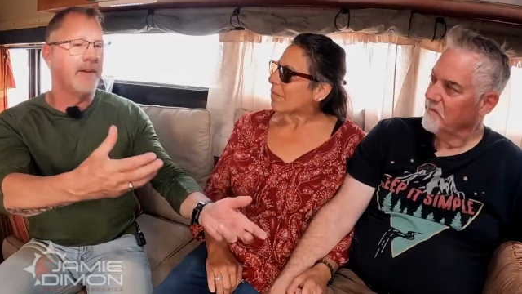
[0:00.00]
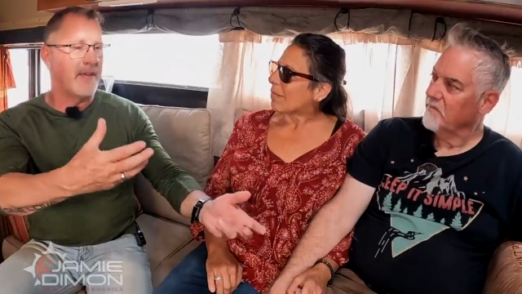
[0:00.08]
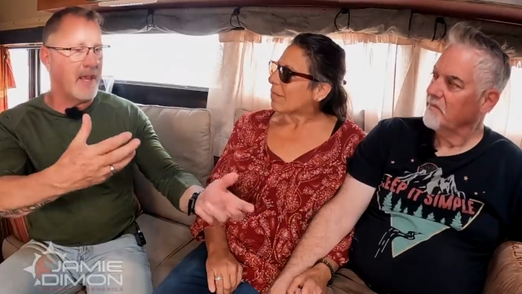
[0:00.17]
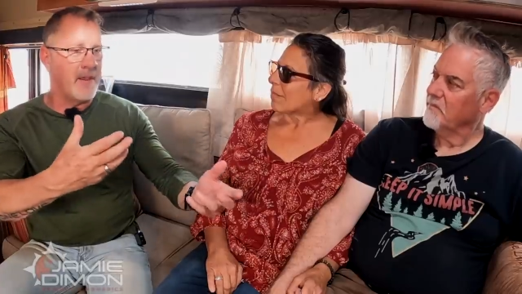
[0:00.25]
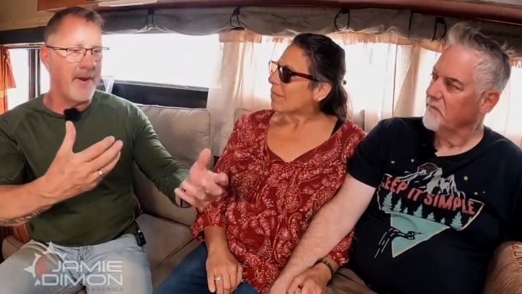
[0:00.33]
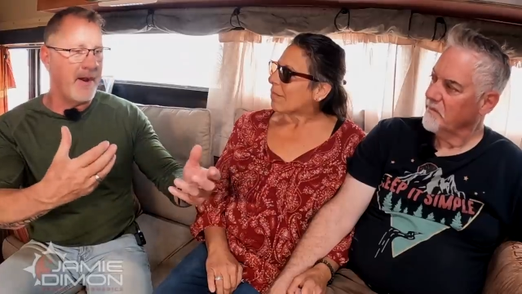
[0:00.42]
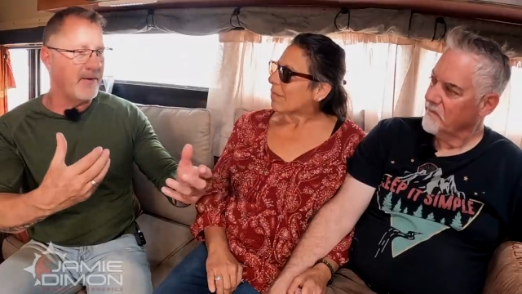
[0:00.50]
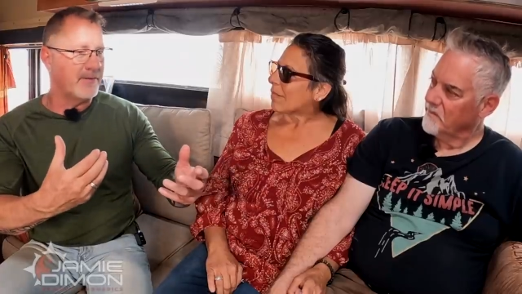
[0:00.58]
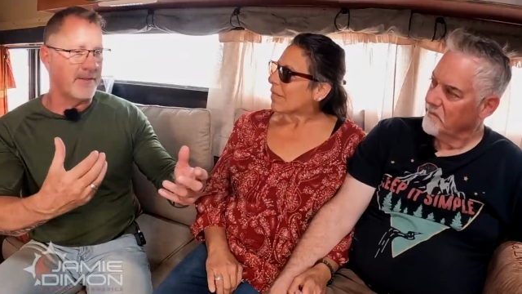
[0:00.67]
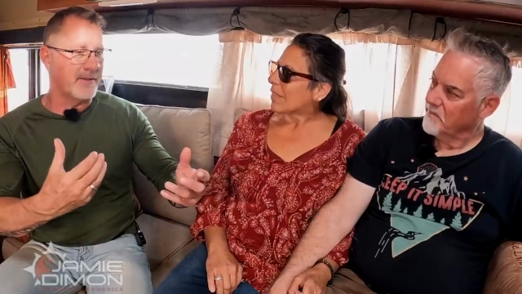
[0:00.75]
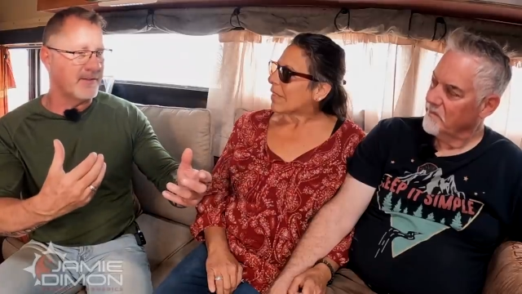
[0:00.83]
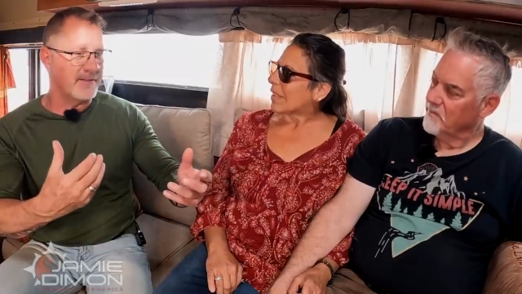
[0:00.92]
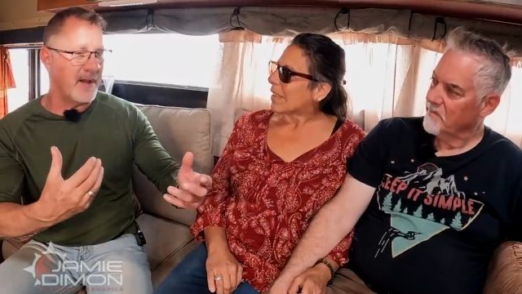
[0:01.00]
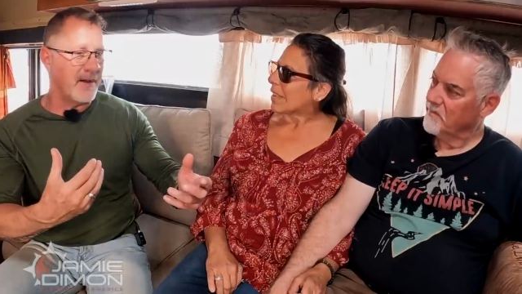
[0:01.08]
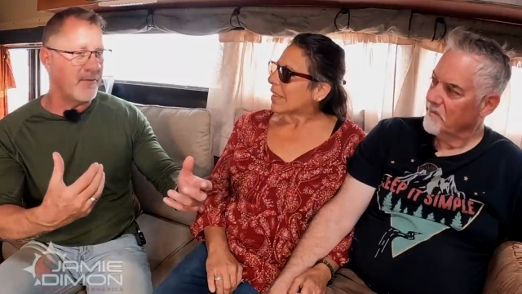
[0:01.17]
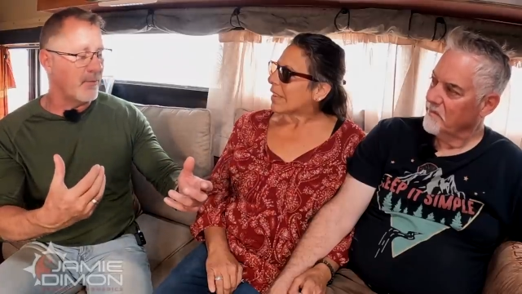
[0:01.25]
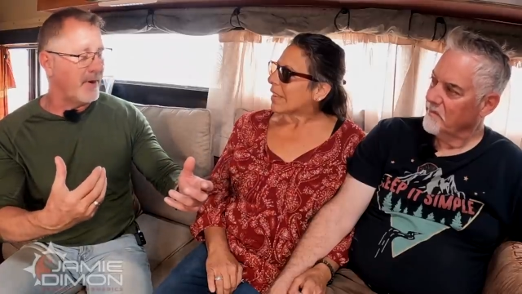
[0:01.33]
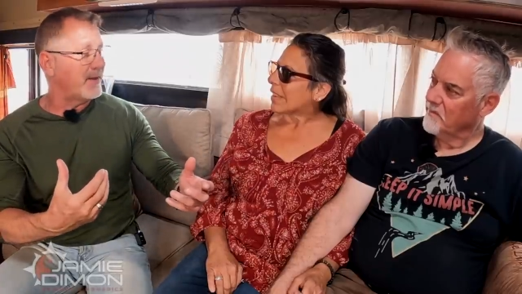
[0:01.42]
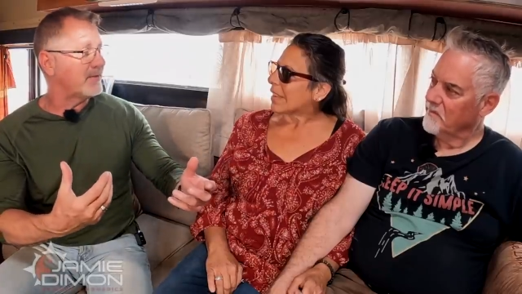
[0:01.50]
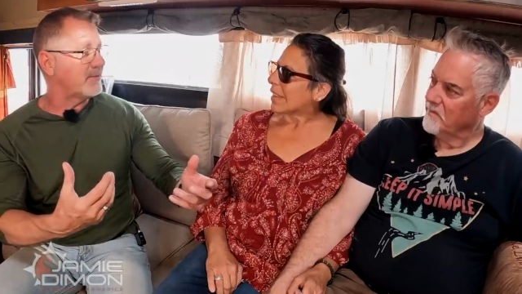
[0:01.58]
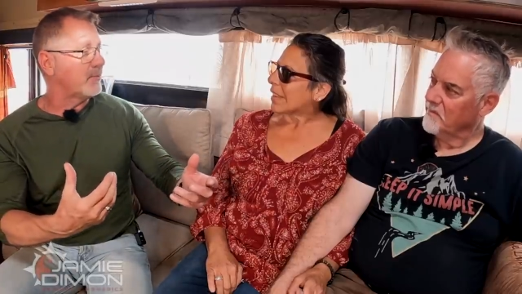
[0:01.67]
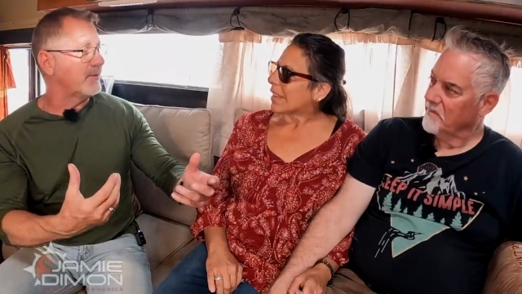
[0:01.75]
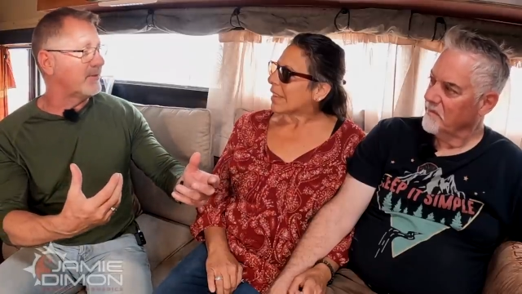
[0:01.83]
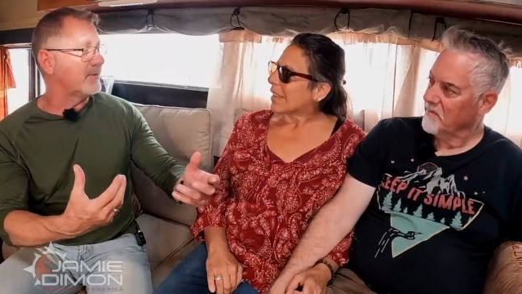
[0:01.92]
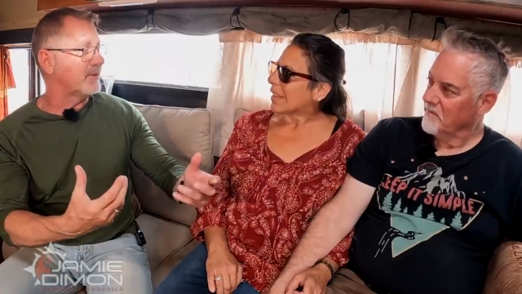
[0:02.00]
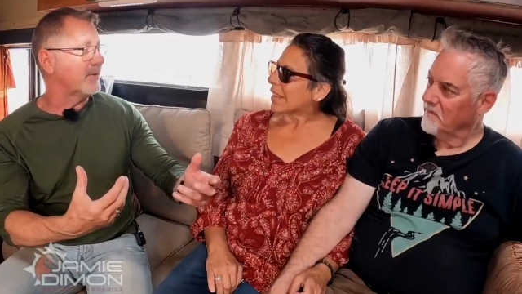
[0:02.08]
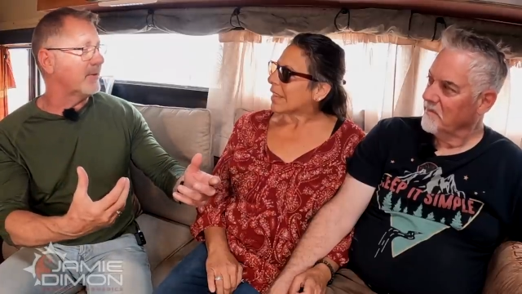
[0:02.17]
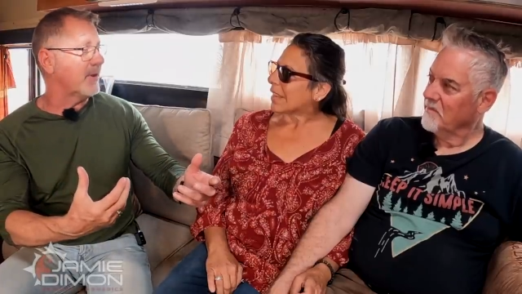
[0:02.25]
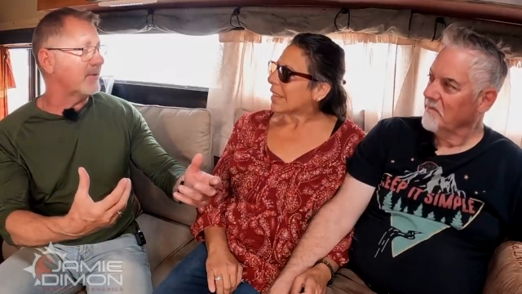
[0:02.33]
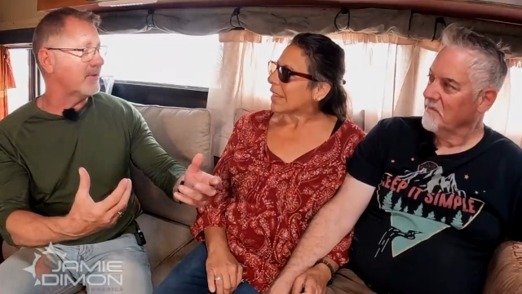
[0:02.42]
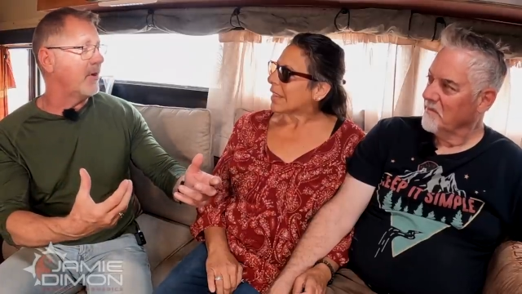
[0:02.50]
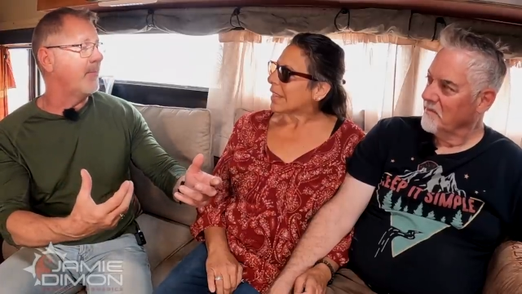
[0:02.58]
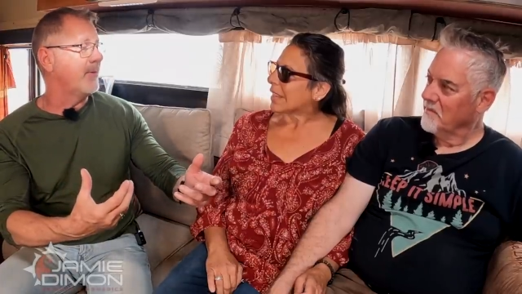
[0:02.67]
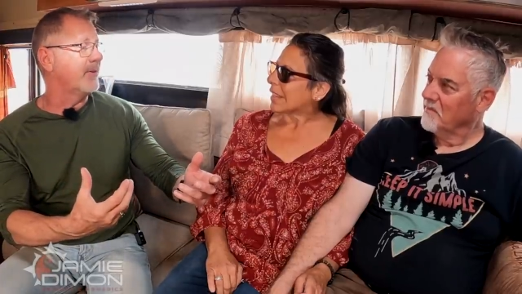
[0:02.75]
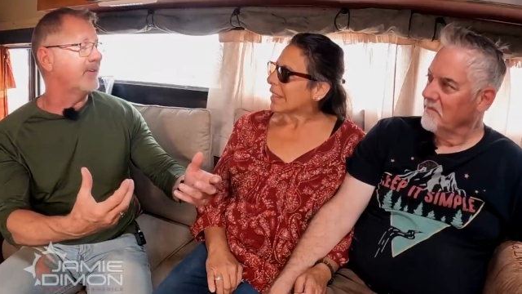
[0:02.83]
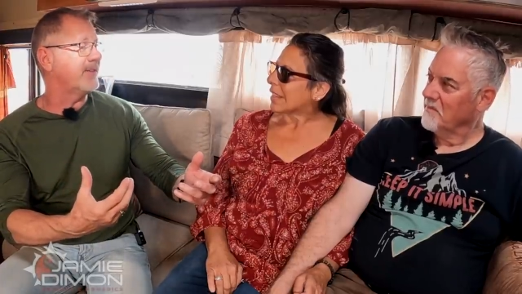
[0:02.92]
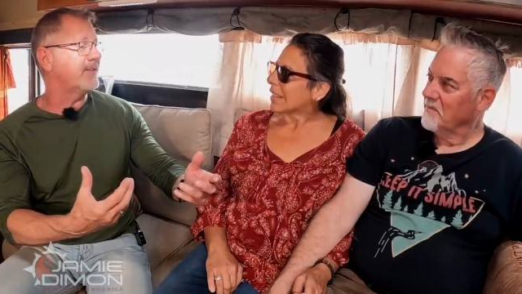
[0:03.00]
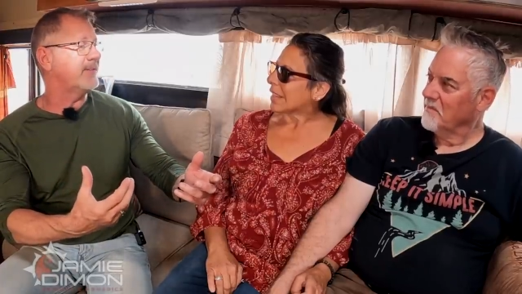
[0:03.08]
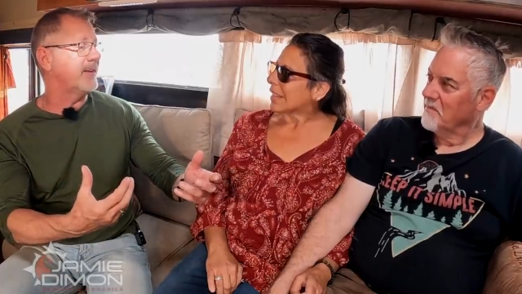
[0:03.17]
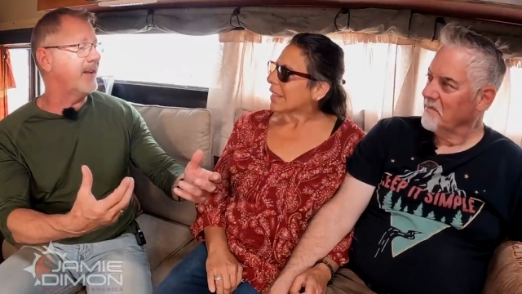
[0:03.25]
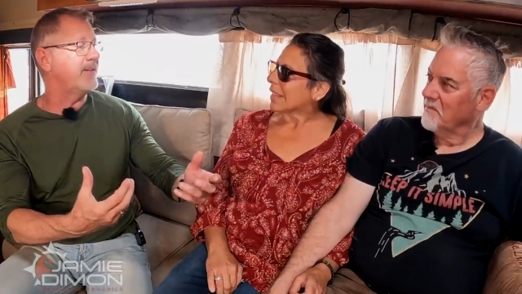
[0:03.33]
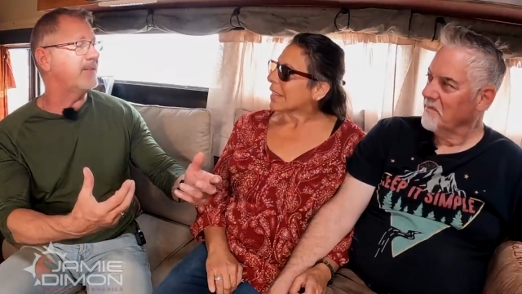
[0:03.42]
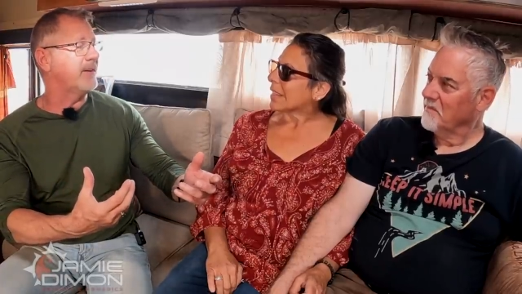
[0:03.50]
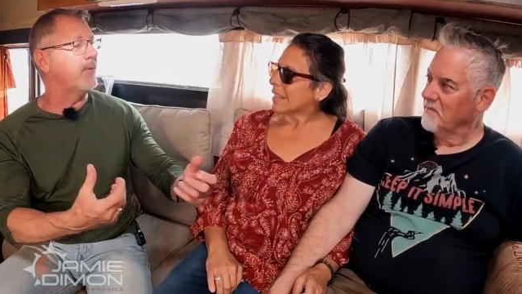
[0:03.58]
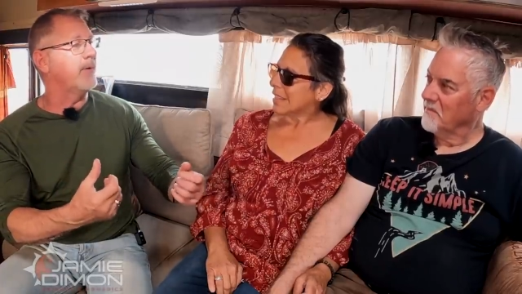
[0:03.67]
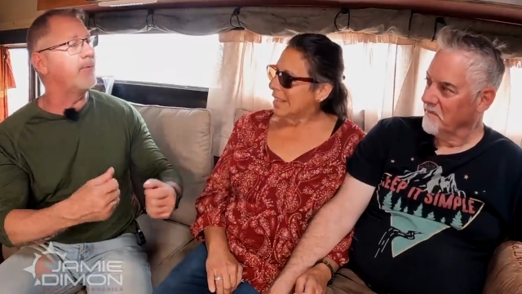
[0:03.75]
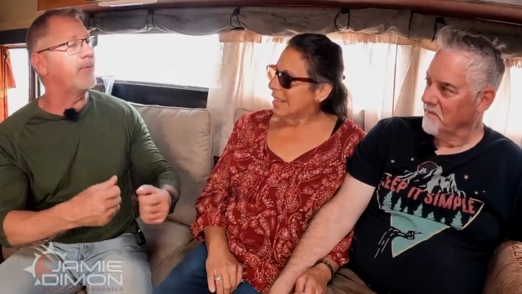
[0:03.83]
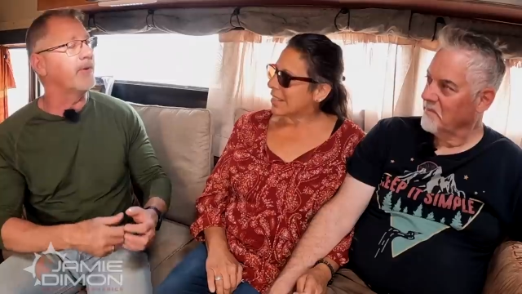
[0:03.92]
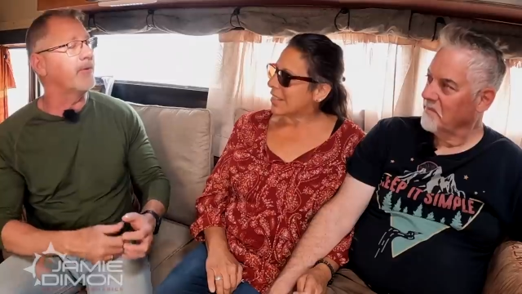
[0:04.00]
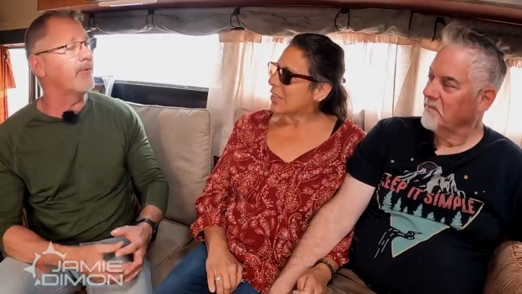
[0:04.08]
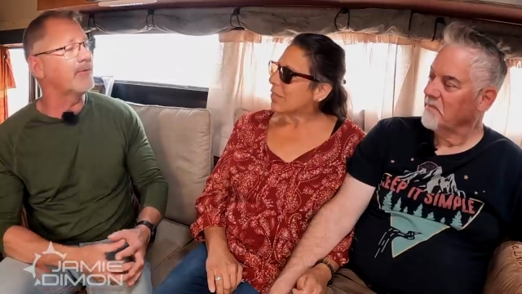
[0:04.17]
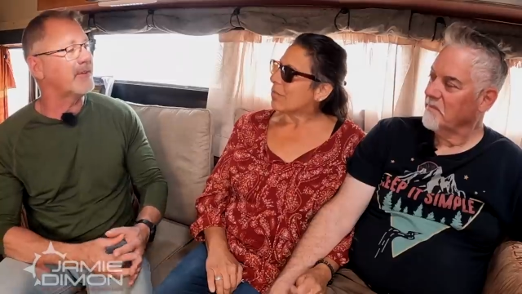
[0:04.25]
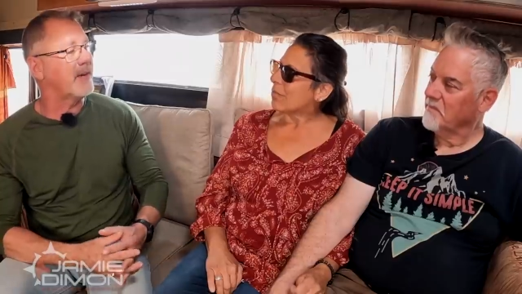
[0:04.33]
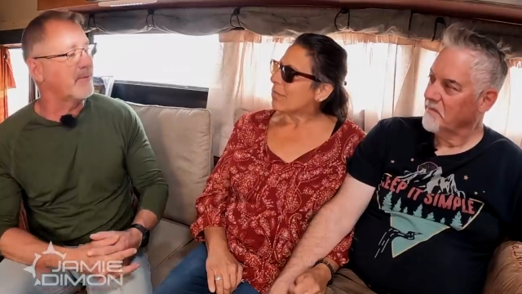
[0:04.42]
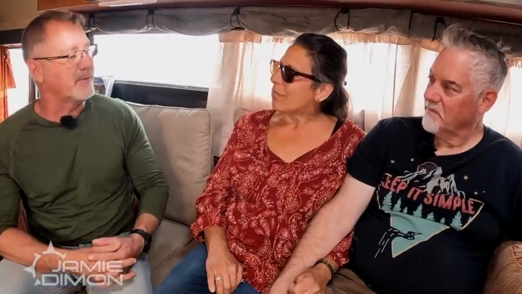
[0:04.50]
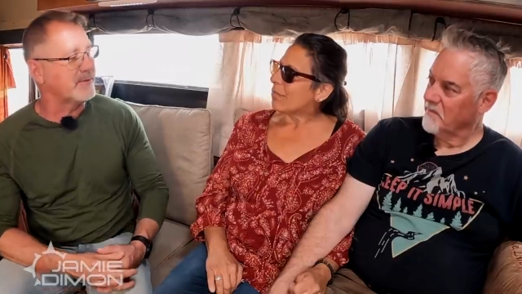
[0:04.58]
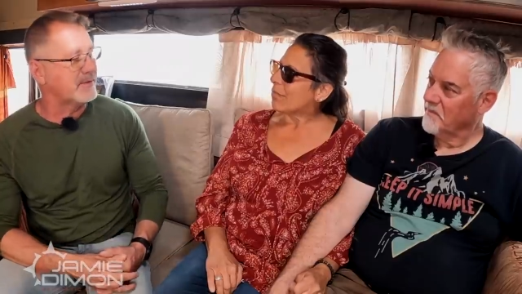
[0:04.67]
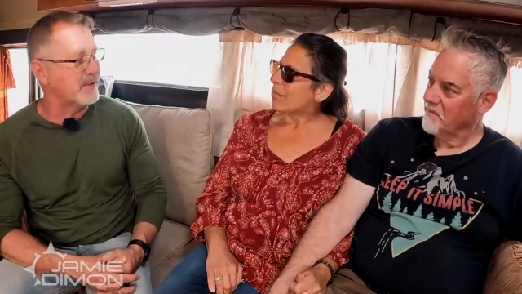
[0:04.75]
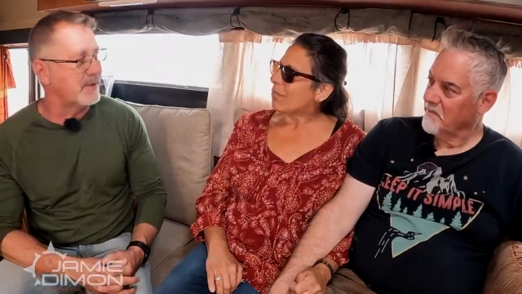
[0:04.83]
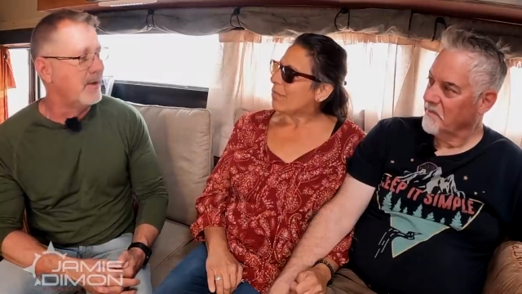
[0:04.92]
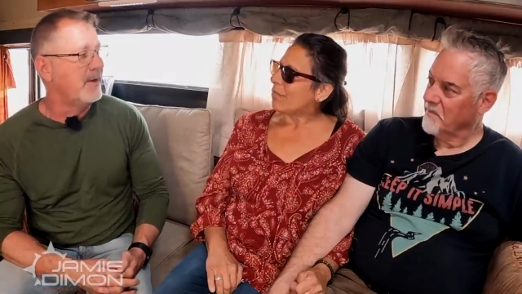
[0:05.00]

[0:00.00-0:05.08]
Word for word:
Speaker 1: came out to the southwest, which is a, a snowbird destination. At one point, Quartzsite was the,